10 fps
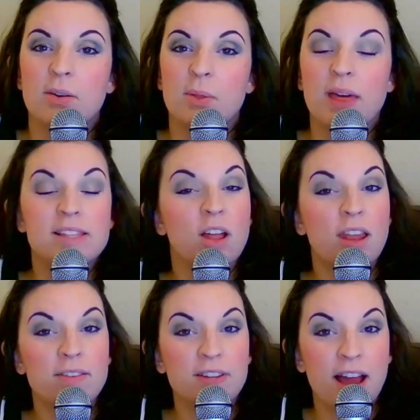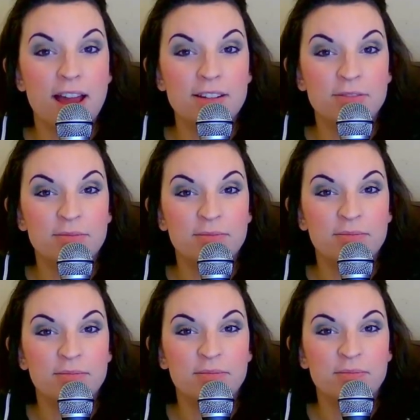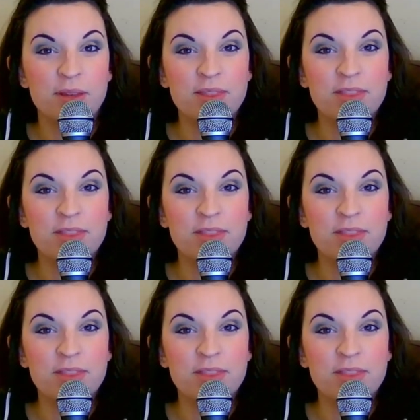Well, that's all I've got. But